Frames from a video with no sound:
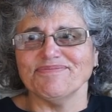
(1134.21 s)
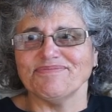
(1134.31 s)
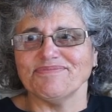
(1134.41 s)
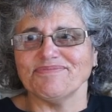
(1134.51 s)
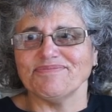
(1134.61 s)

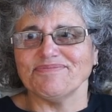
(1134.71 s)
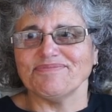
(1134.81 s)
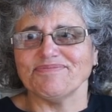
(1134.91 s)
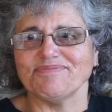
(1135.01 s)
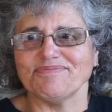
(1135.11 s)

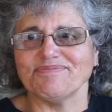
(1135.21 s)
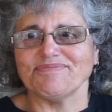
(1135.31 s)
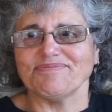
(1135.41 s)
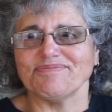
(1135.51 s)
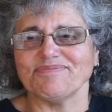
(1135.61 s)

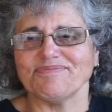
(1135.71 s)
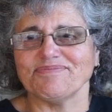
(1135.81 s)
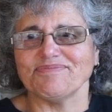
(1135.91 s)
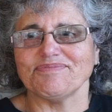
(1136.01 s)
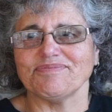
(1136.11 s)

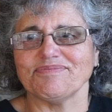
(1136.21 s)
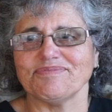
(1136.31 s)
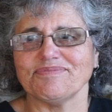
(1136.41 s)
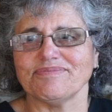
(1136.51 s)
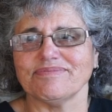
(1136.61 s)

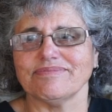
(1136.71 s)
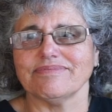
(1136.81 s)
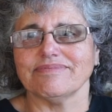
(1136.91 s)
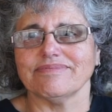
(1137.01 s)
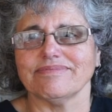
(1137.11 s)

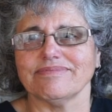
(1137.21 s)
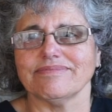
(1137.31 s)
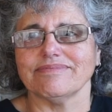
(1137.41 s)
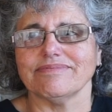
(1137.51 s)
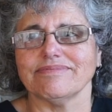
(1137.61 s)

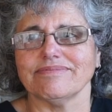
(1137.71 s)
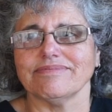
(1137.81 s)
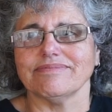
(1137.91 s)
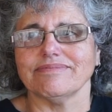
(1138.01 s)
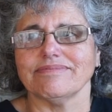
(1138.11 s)

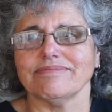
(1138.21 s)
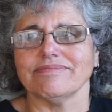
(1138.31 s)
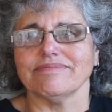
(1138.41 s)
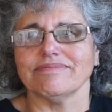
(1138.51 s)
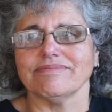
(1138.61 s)

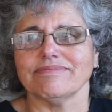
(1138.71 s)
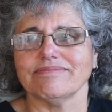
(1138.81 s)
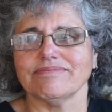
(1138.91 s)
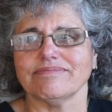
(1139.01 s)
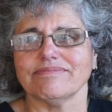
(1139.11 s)

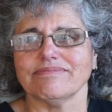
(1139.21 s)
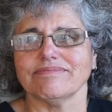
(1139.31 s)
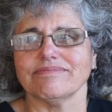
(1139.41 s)
This person isn't speaking.